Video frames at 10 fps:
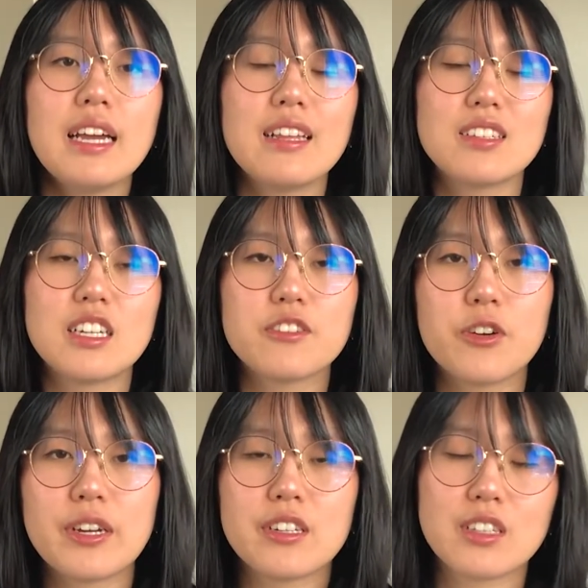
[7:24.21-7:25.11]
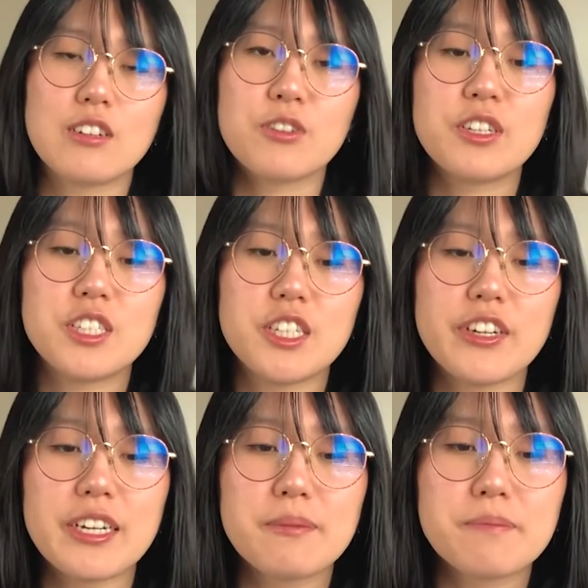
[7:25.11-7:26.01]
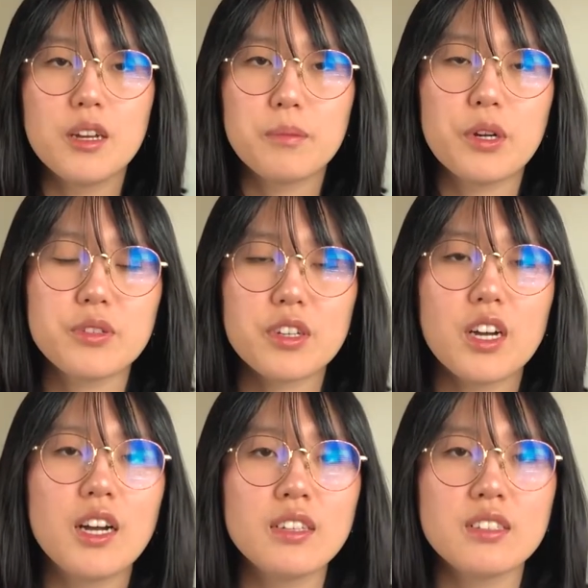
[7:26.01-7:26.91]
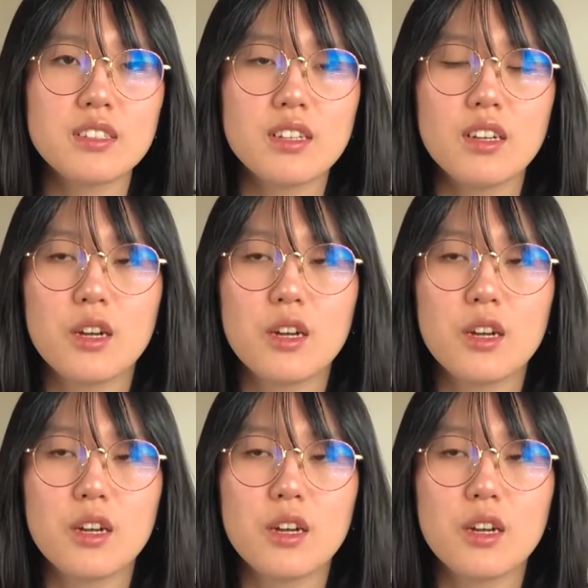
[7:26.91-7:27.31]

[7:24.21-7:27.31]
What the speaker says: instead of going into software engineering. Pros and cons.